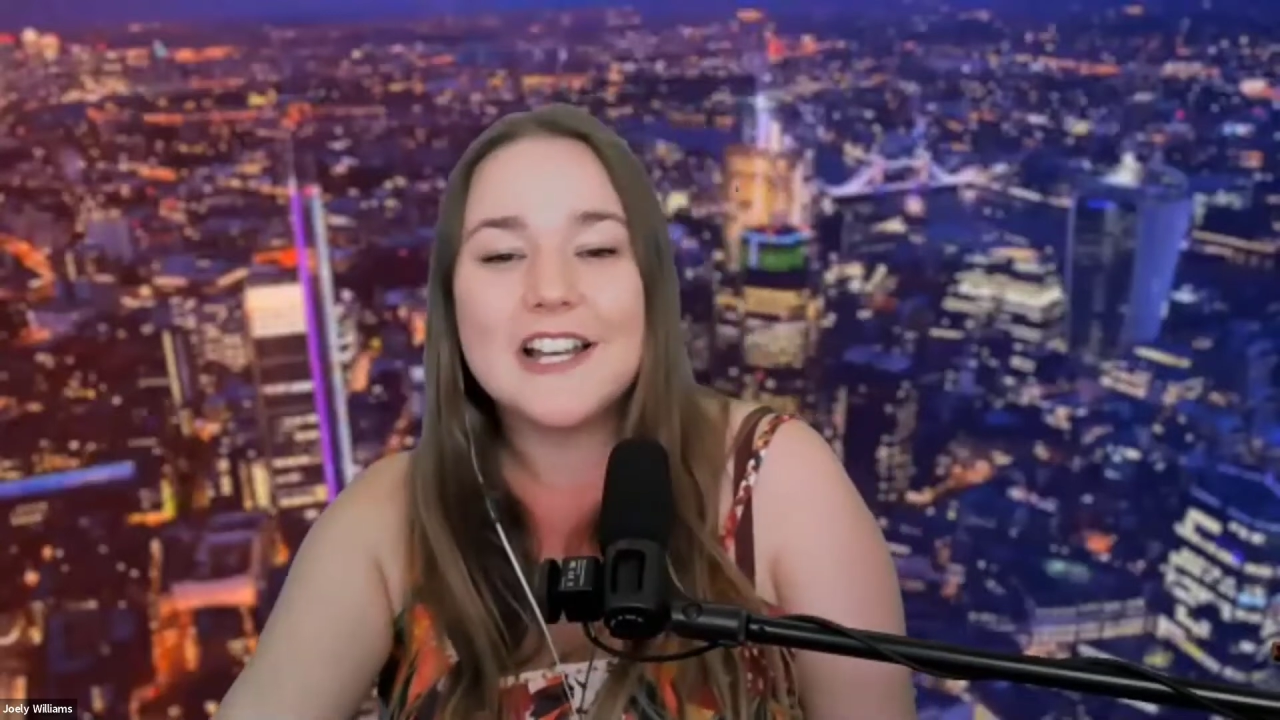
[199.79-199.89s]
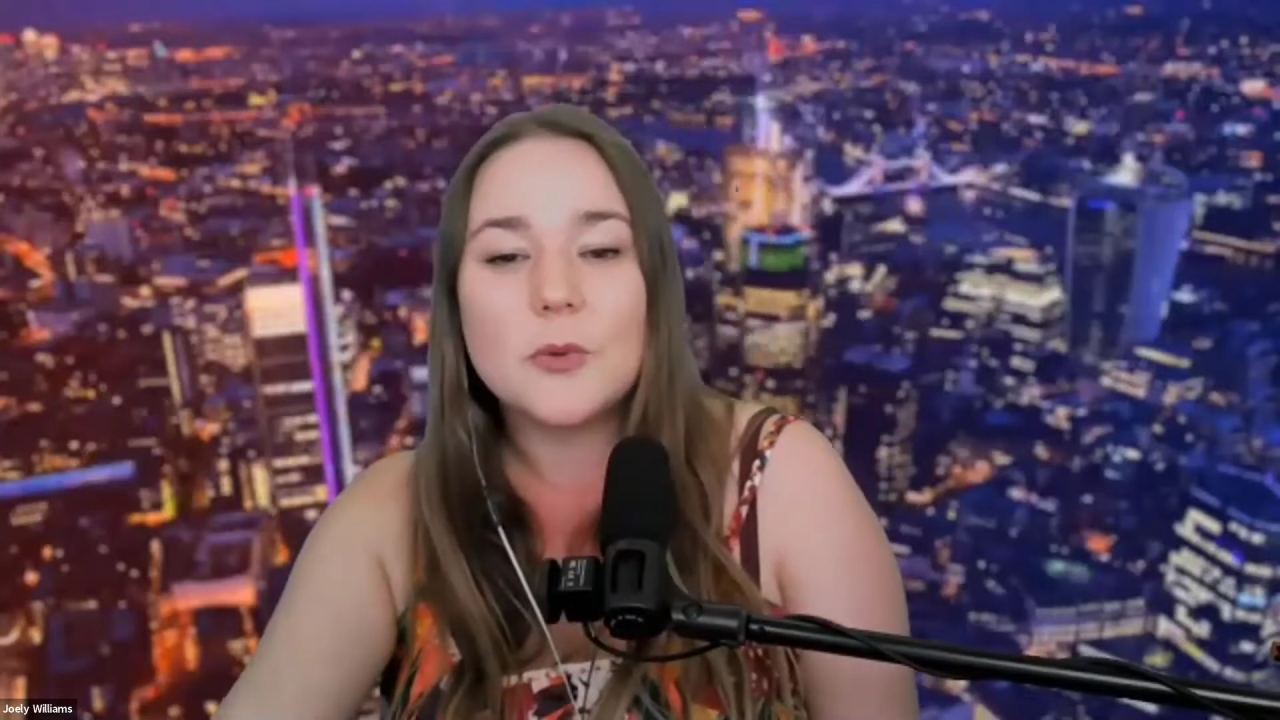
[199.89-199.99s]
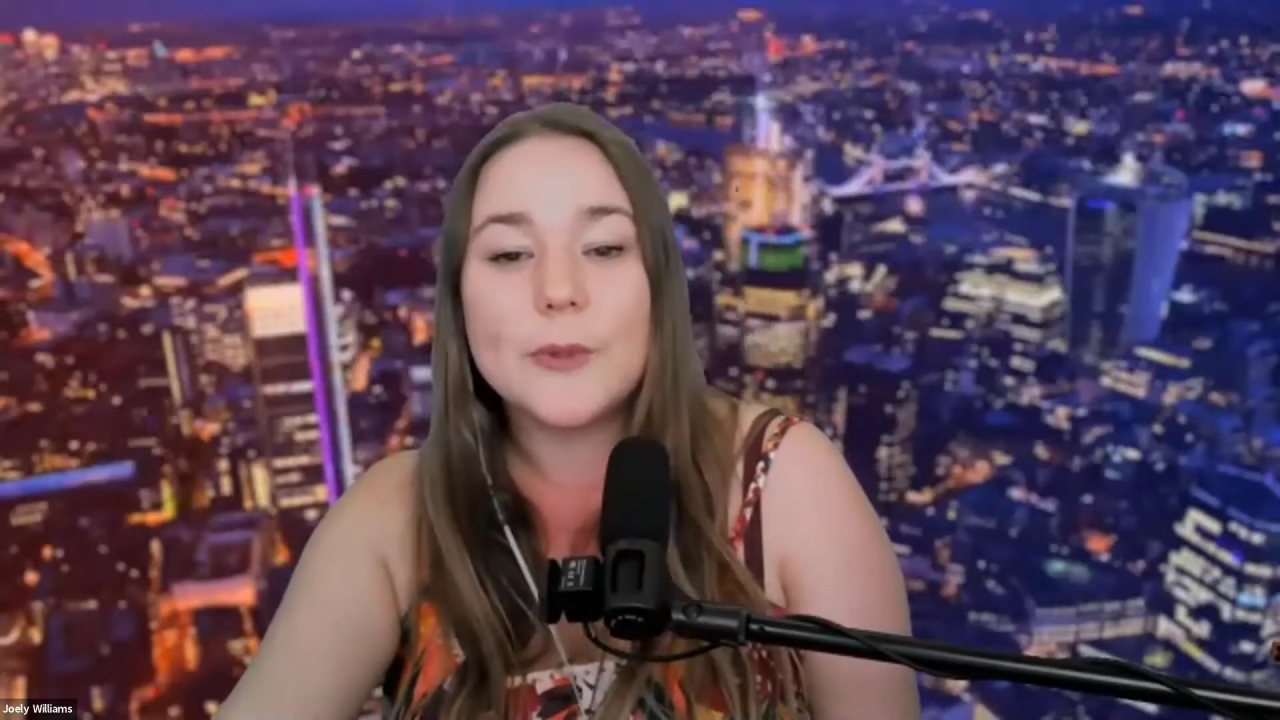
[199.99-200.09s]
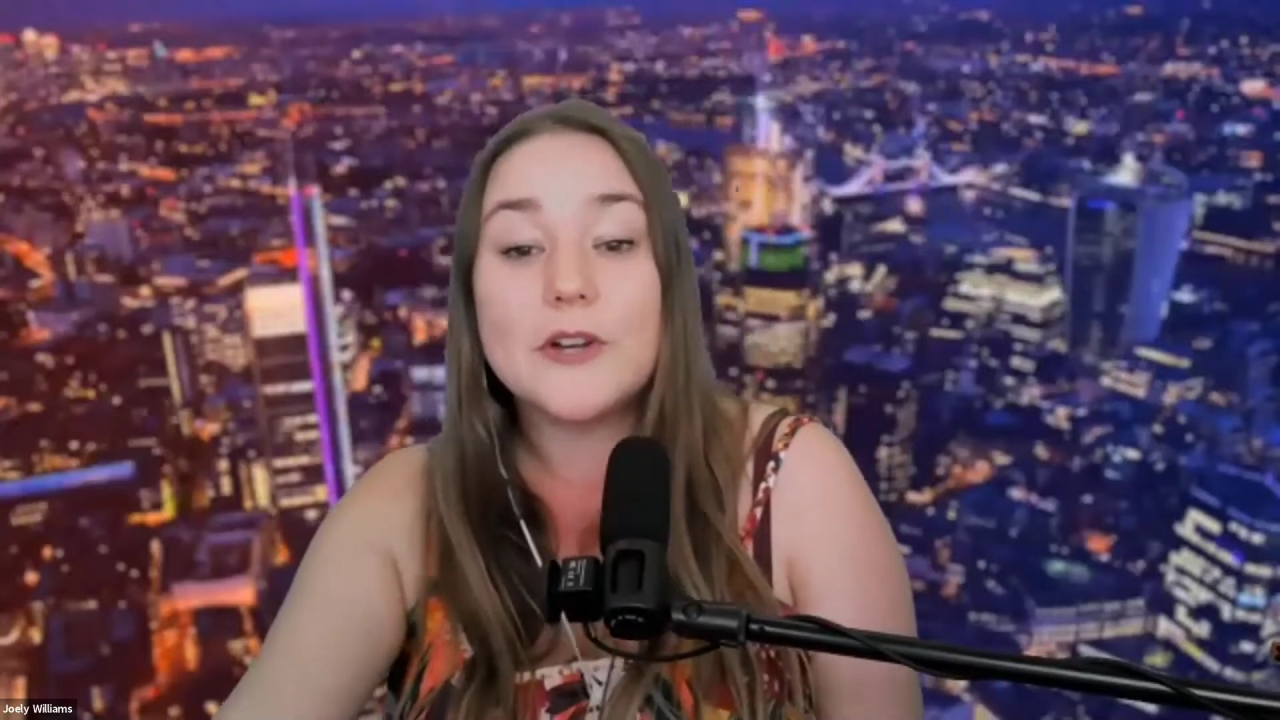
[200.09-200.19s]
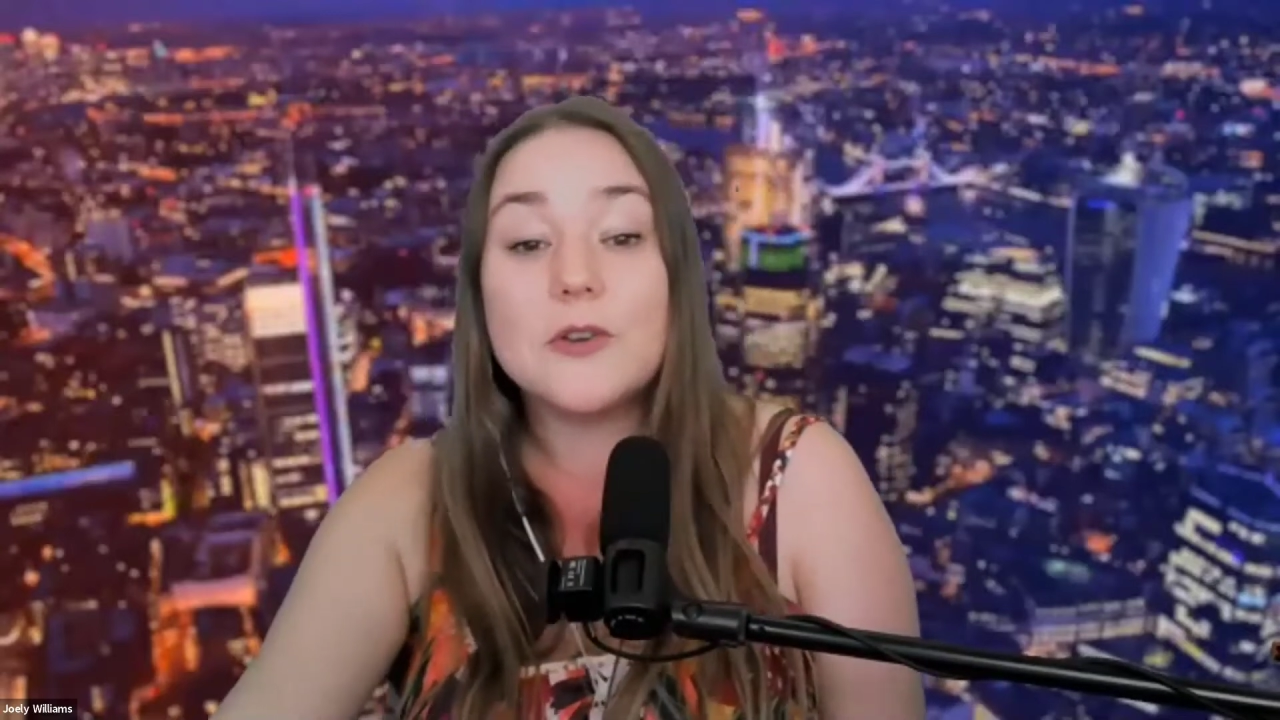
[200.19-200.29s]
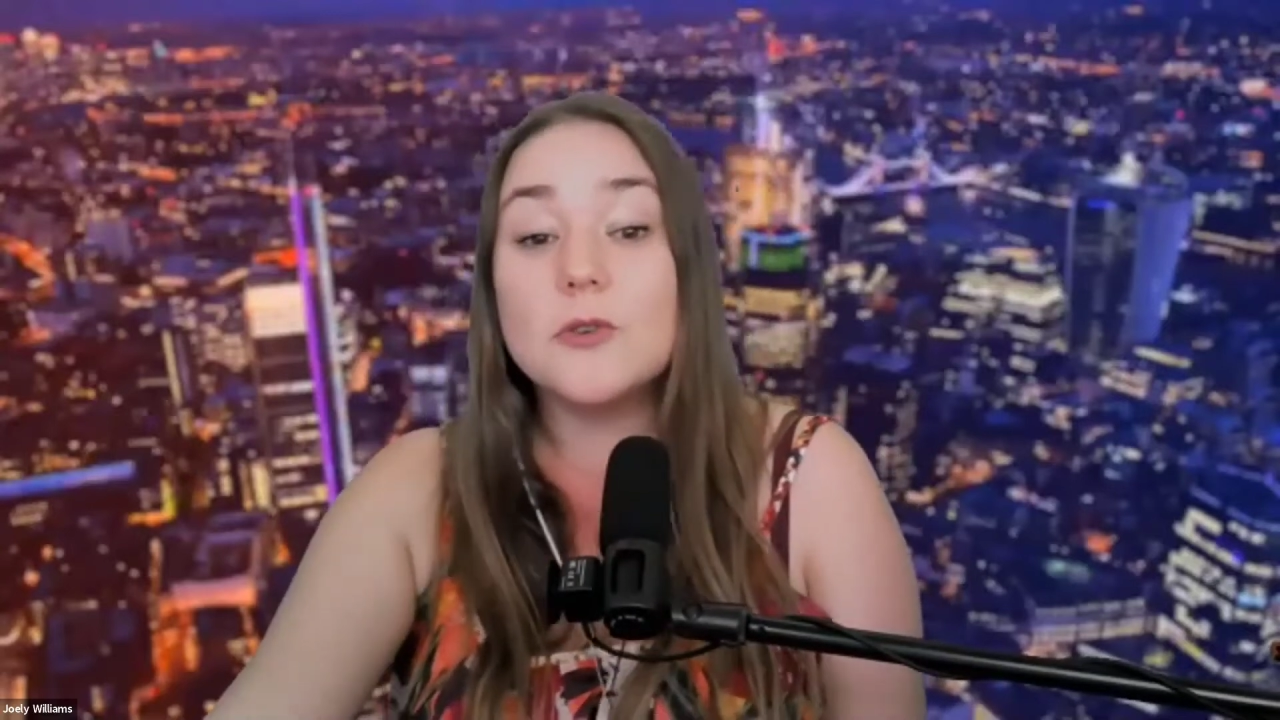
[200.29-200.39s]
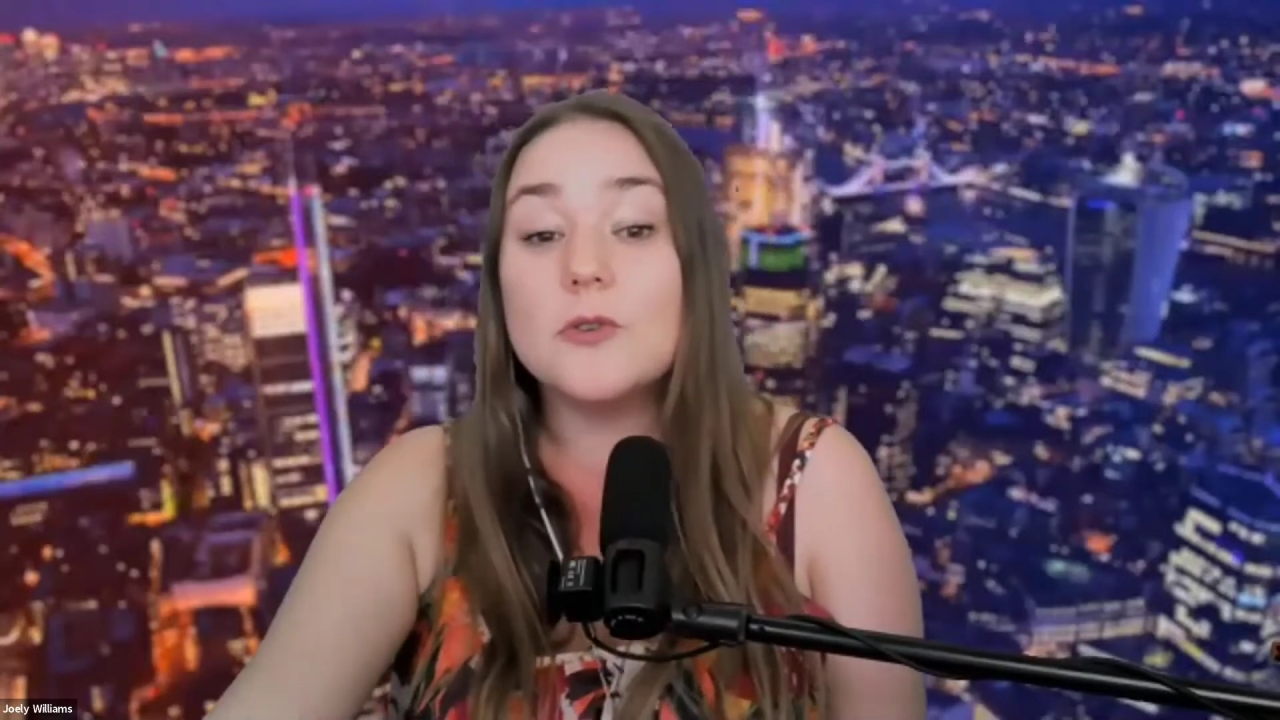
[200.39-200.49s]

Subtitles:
We are all